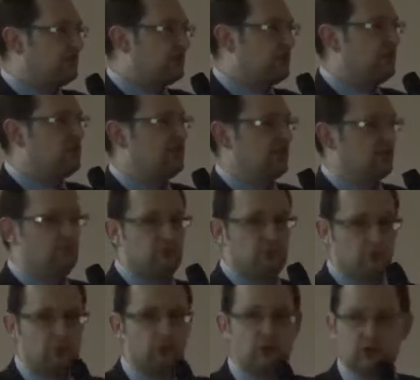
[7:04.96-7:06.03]

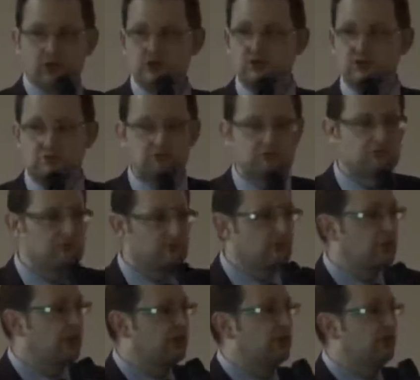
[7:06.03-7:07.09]
system works for
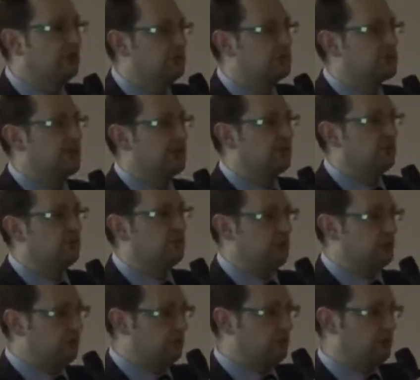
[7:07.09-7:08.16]
about 90% of the
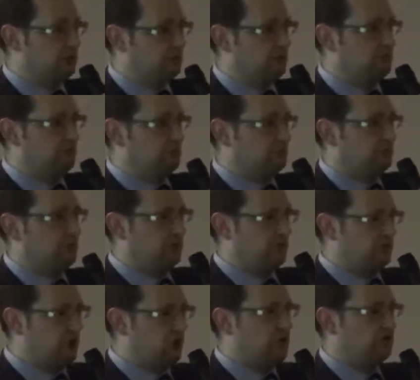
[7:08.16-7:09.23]
people, but
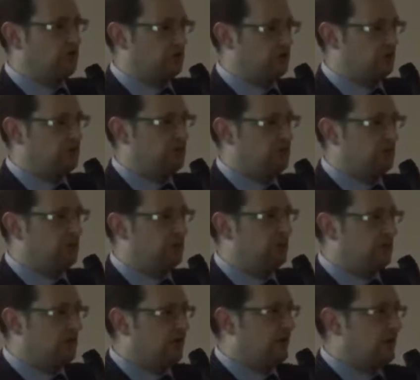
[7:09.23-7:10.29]
I've got,
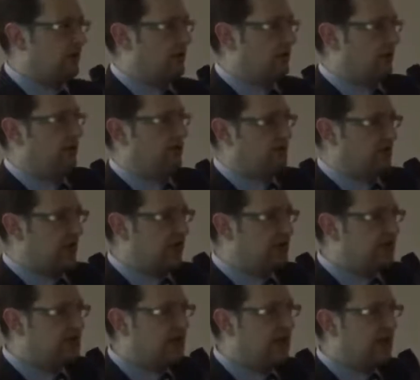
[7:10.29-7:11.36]
I've
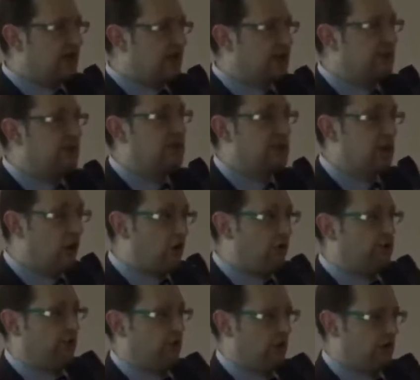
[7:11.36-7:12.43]
started tackling the
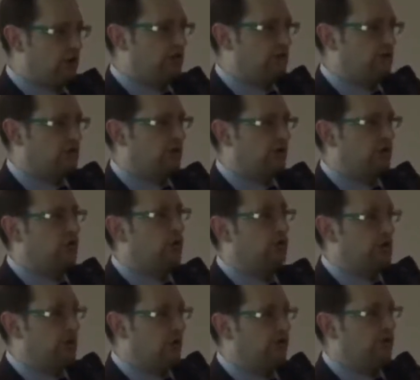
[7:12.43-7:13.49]
offline, what I call
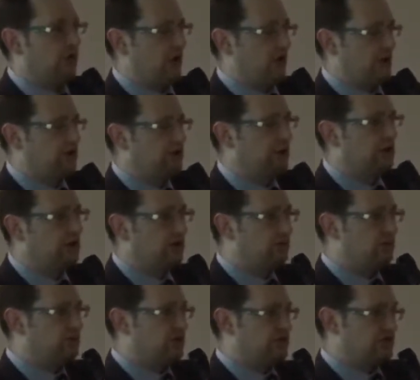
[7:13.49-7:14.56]
the offline,
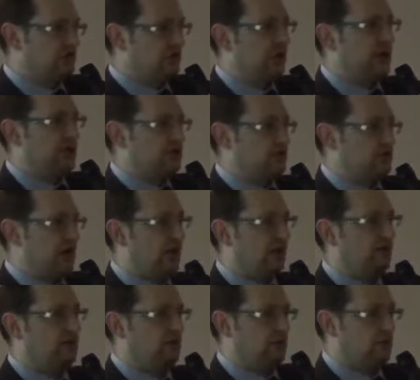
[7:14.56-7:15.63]
which is the cash check
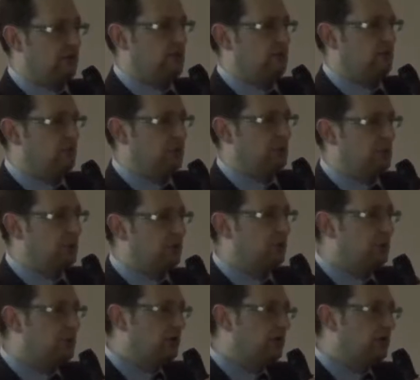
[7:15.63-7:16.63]
people.